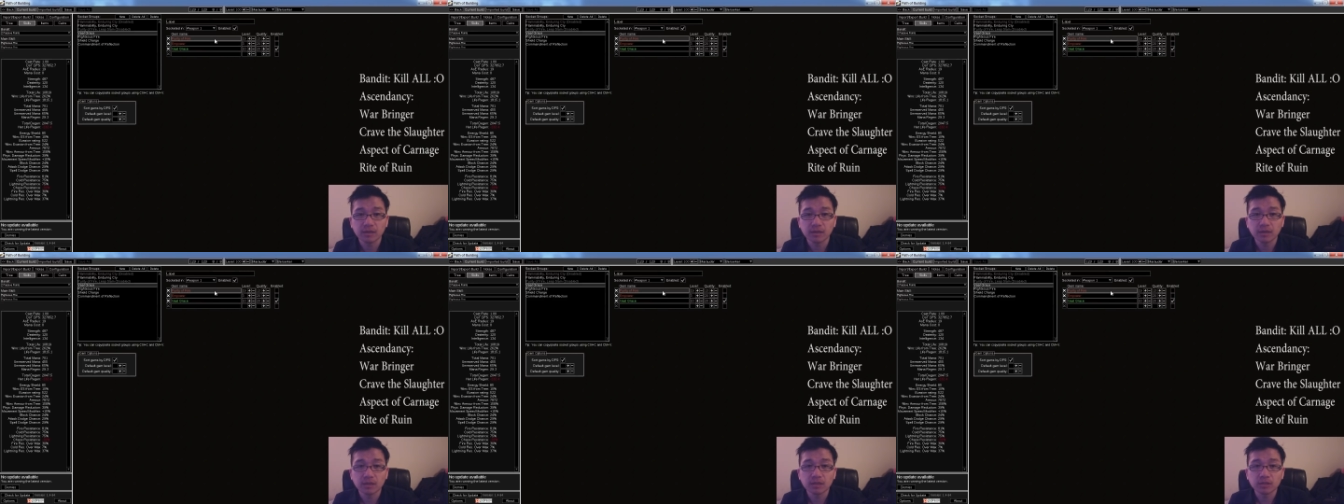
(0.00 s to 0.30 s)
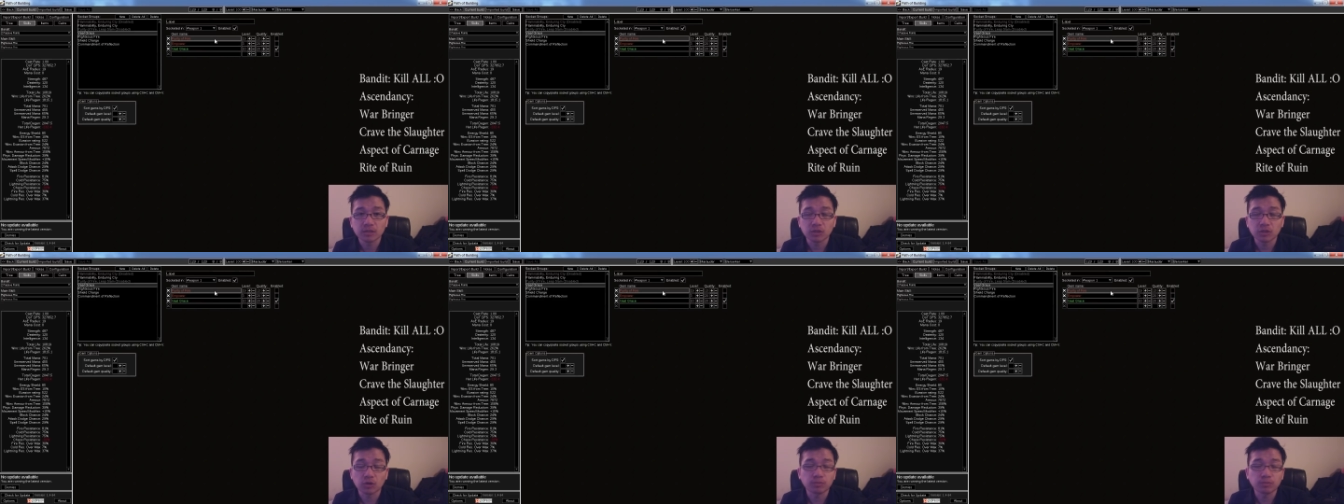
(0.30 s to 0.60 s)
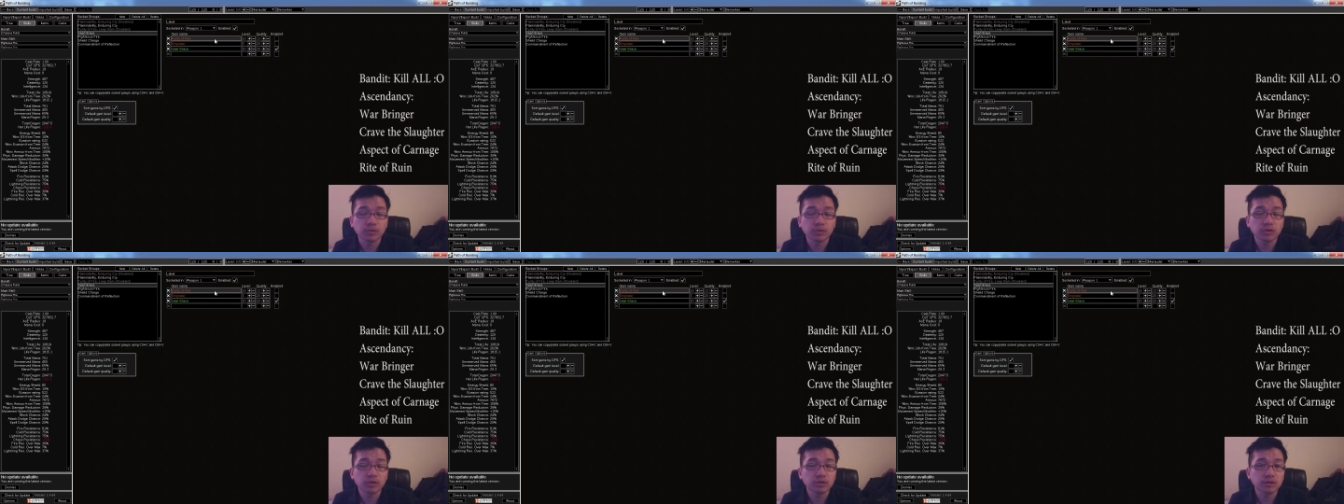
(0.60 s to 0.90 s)
So
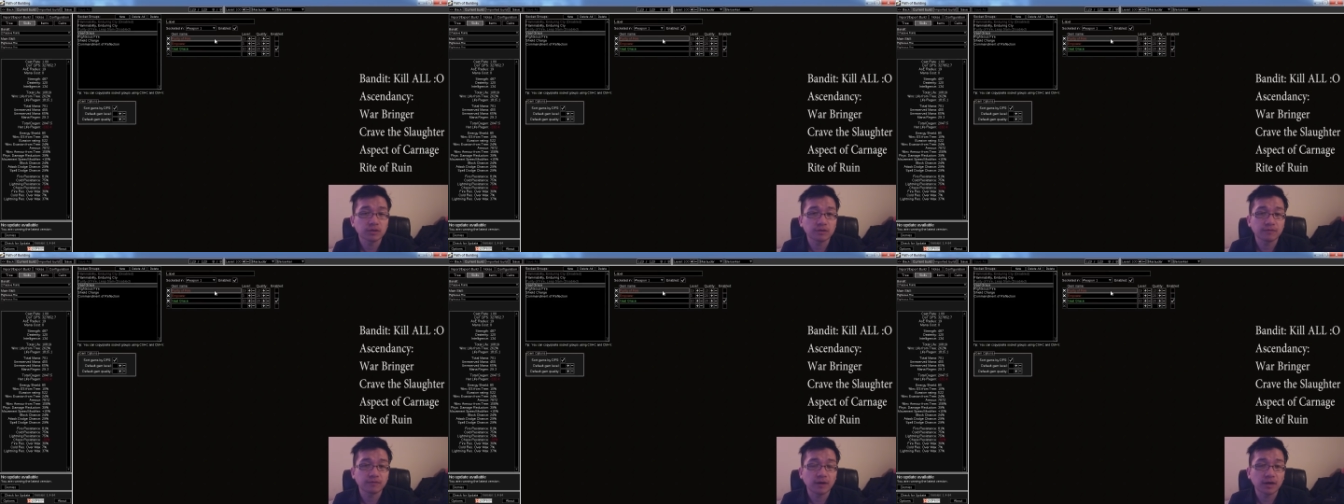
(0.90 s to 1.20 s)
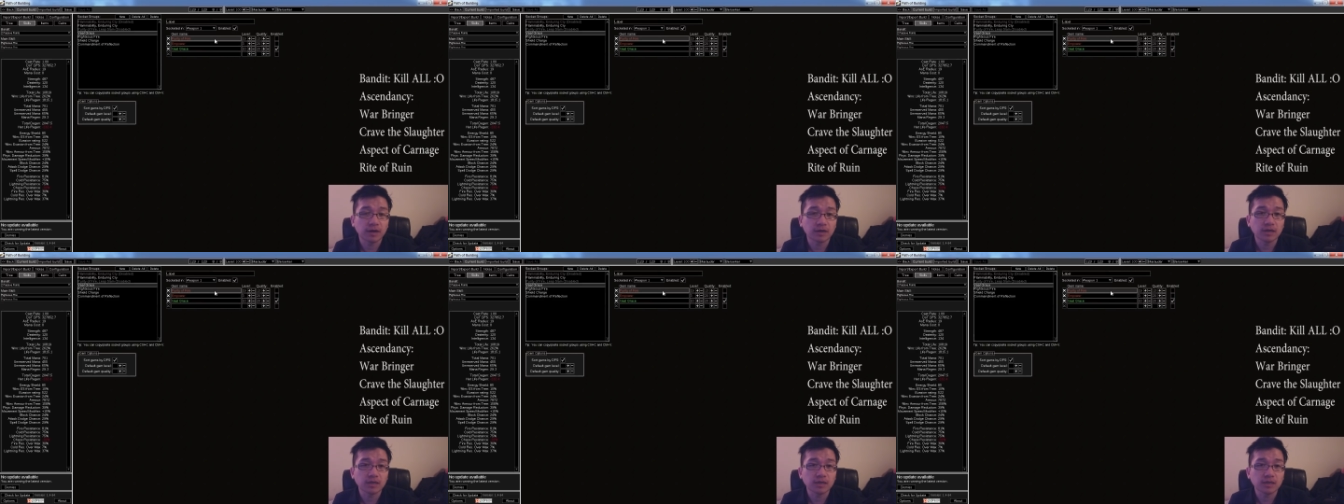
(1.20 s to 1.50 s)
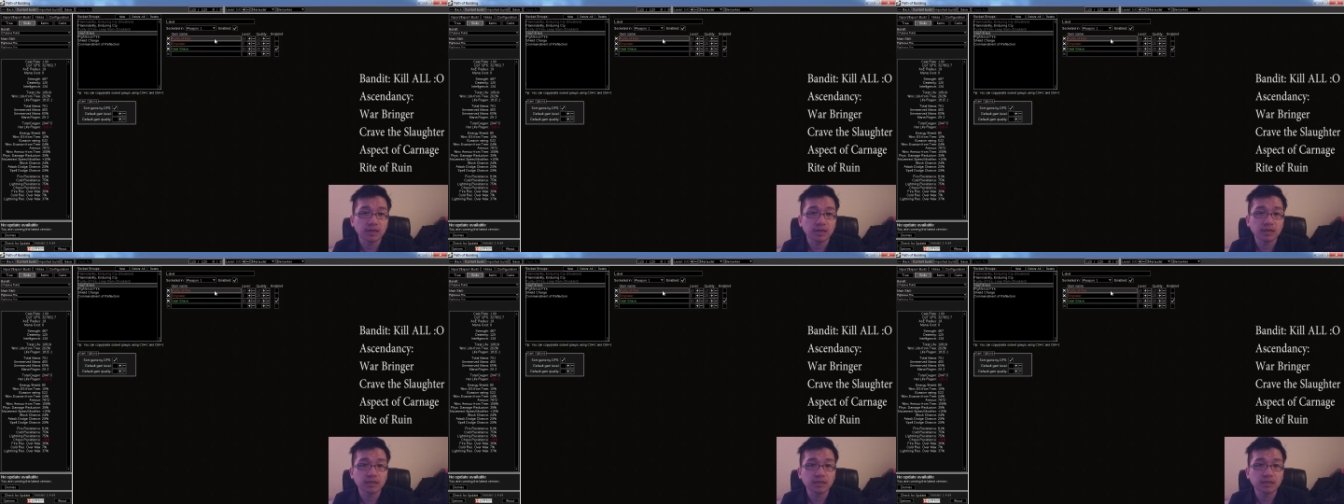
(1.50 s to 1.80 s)
Purity of Fire can
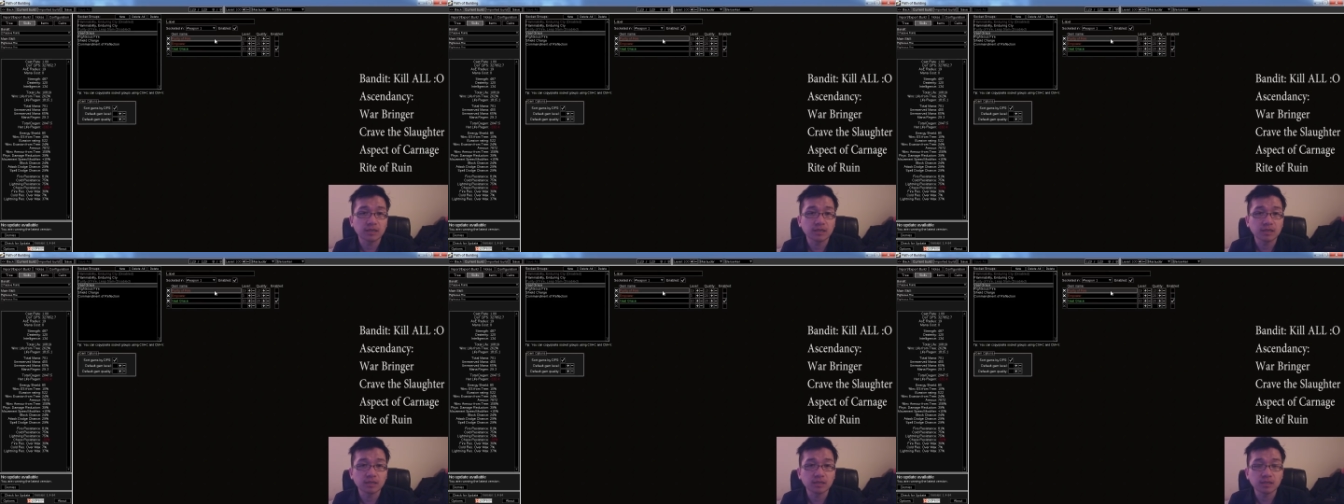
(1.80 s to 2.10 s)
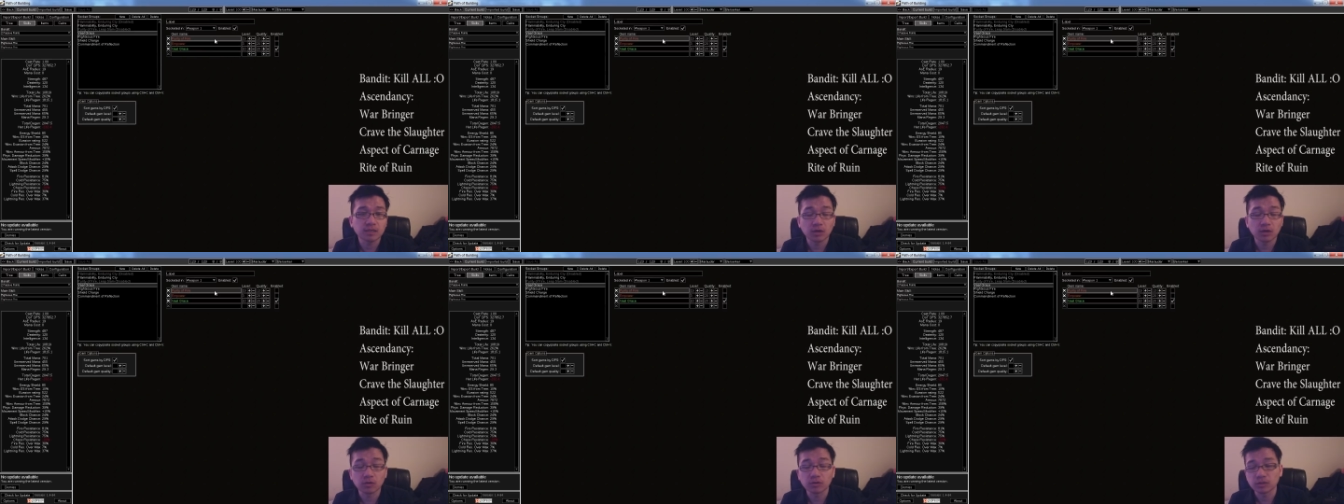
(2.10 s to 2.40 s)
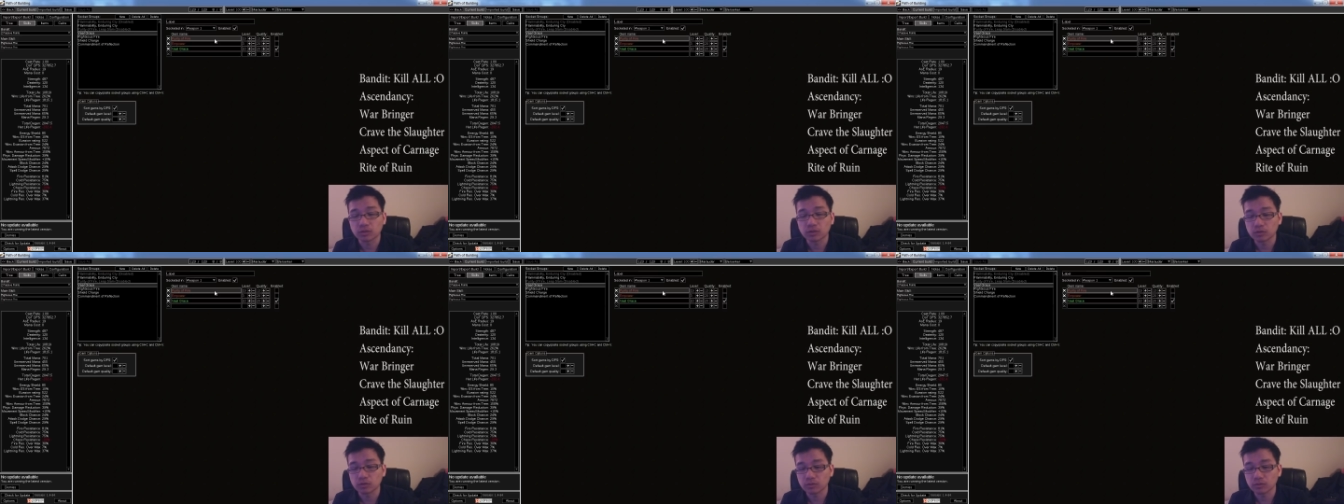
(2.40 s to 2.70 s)
either go
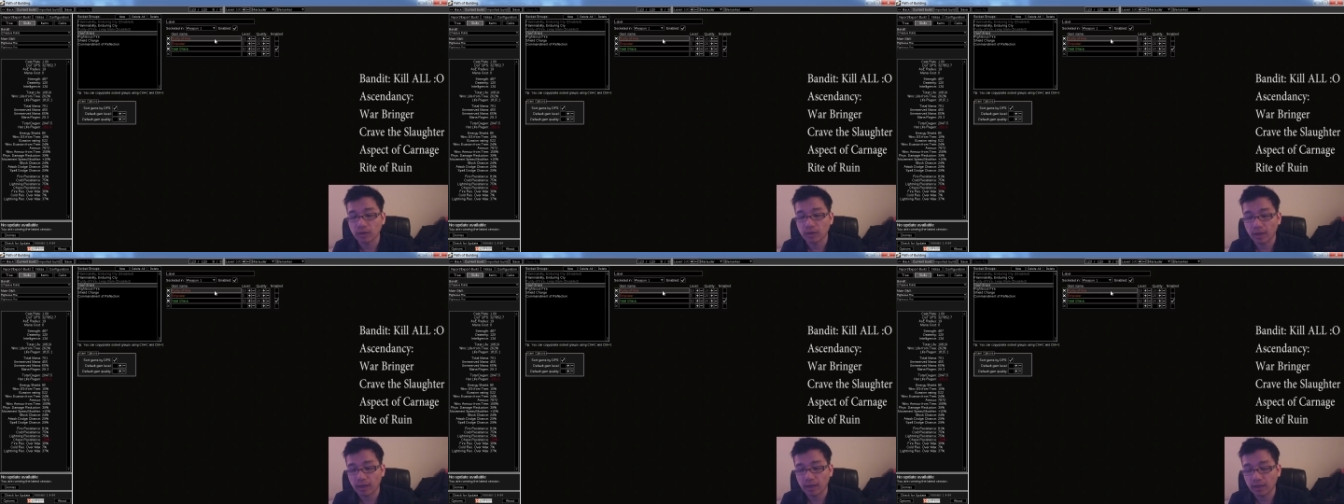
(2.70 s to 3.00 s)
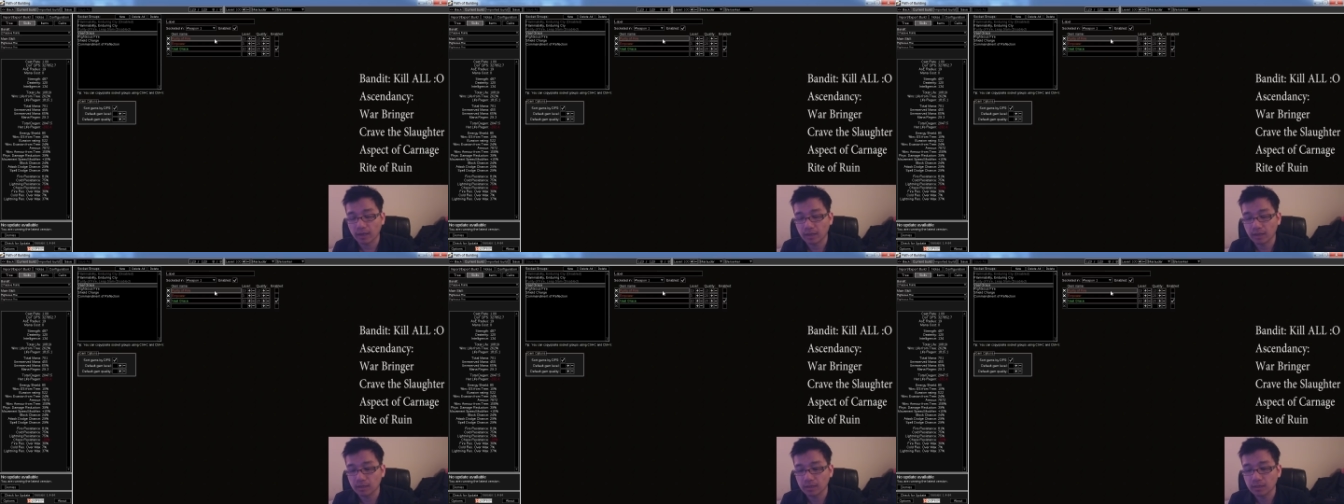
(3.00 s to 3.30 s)
into a